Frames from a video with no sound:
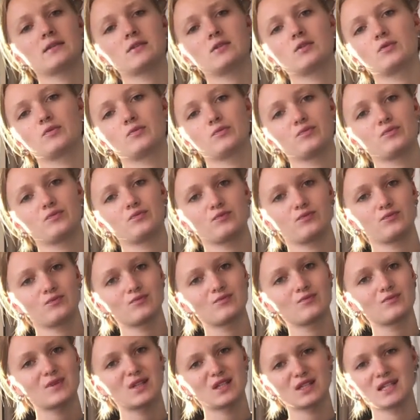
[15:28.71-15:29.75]
So
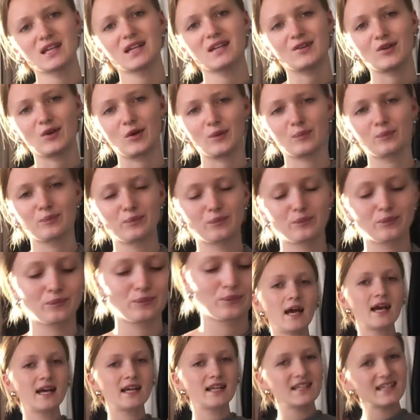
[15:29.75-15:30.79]
this can come.
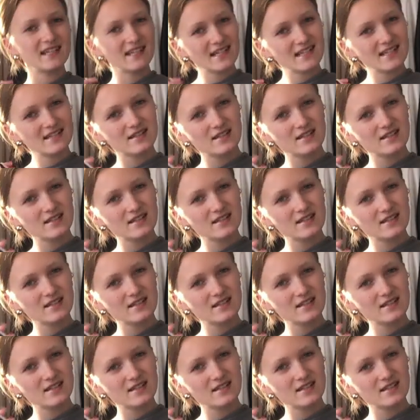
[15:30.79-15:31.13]
And yes,